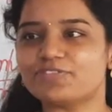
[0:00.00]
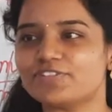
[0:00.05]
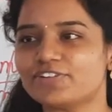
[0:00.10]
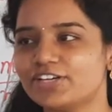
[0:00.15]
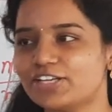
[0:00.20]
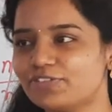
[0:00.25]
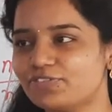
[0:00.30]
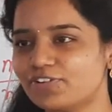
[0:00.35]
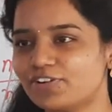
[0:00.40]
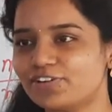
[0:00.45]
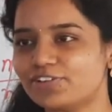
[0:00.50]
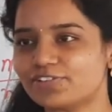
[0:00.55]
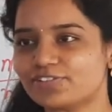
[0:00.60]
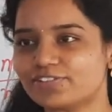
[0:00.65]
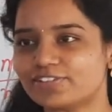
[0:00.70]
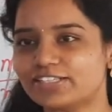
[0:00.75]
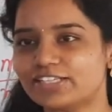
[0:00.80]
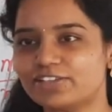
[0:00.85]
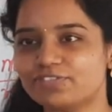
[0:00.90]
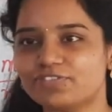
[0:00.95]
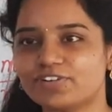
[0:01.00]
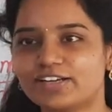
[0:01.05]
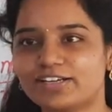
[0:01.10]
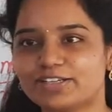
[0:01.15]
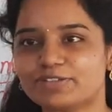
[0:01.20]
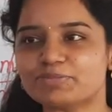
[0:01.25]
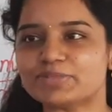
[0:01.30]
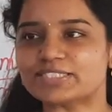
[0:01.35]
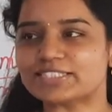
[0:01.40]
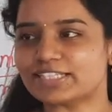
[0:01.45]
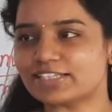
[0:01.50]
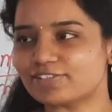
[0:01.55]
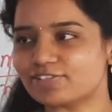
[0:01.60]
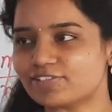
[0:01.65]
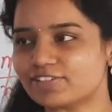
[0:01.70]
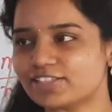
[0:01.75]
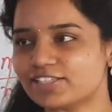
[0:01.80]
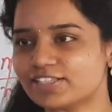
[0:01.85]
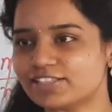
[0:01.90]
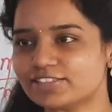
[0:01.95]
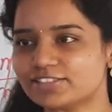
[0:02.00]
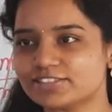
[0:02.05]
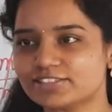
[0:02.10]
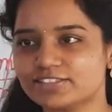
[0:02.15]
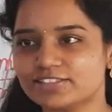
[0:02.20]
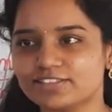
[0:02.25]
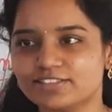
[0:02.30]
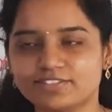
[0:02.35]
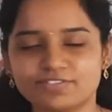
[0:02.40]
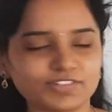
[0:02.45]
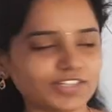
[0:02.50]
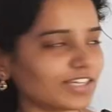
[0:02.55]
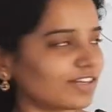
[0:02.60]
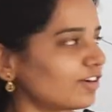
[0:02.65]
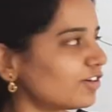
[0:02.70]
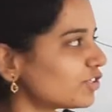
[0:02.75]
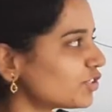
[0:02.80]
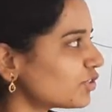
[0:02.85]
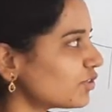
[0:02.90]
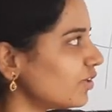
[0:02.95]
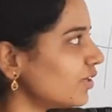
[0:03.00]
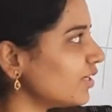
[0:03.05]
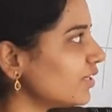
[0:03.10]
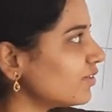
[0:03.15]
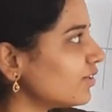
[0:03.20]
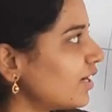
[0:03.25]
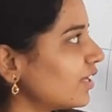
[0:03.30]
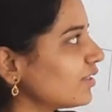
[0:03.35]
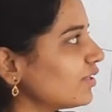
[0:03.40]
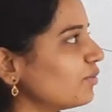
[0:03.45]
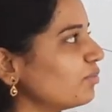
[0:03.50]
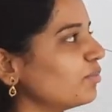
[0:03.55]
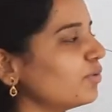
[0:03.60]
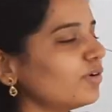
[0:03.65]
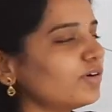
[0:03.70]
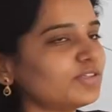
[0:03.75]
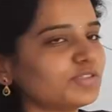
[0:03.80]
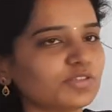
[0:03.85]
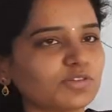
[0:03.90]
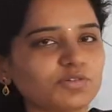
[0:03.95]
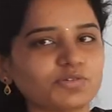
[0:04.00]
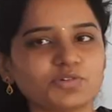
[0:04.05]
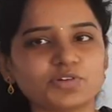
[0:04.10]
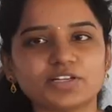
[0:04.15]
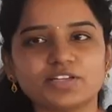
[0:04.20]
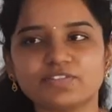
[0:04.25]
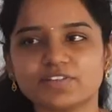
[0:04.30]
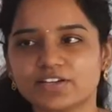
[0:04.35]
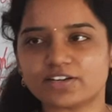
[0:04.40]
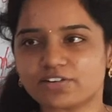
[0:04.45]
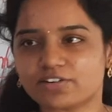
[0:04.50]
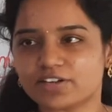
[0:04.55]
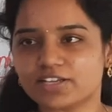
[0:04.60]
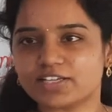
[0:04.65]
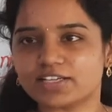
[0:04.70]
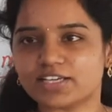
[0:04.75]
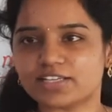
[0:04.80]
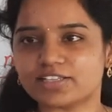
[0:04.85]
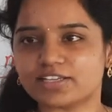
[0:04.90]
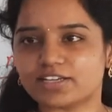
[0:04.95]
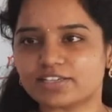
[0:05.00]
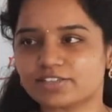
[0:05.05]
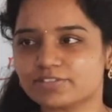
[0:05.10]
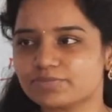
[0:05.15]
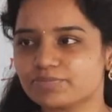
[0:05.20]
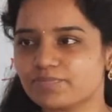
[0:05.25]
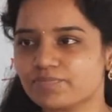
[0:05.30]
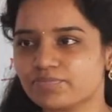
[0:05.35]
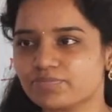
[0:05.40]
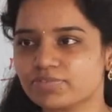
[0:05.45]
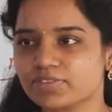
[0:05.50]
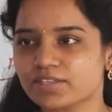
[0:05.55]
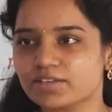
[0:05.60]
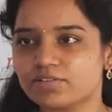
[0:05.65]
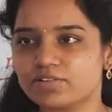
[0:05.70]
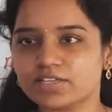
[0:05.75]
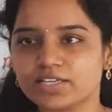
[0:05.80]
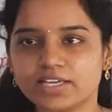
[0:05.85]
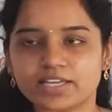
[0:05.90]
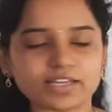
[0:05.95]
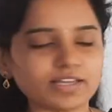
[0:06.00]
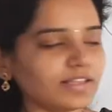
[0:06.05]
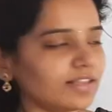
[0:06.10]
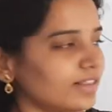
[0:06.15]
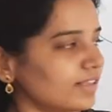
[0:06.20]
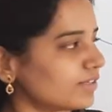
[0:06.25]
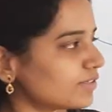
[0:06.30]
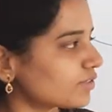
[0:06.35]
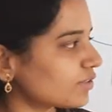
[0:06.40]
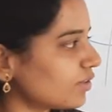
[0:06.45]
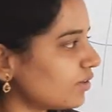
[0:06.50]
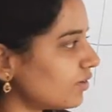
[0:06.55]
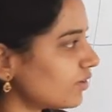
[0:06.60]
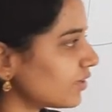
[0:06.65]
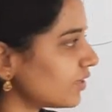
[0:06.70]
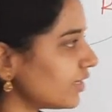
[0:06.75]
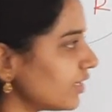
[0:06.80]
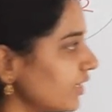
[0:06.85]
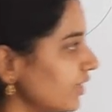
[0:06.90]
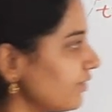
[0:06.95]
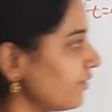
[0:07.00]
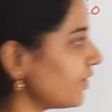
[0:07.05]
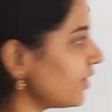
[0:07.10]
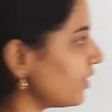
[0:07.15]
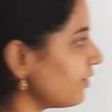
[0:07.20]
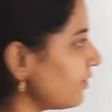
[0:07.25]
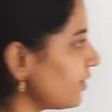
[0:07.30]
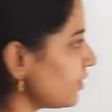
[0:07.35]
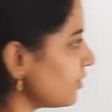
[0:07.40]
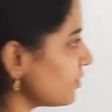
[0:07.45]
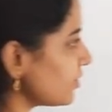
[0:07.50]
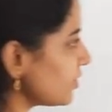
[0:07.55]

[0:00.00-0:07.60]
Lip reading: default mistake only, that is. We cannot show you on the board, so only we drawing like that. Okay. So only whenever you